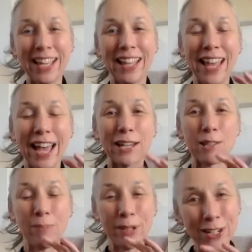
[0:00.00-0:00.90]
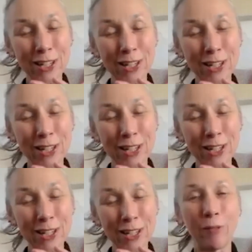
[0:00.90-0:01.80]
that experience you have
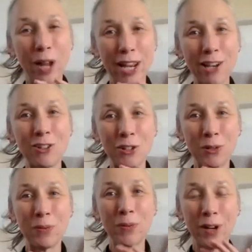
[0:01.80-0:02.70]
when you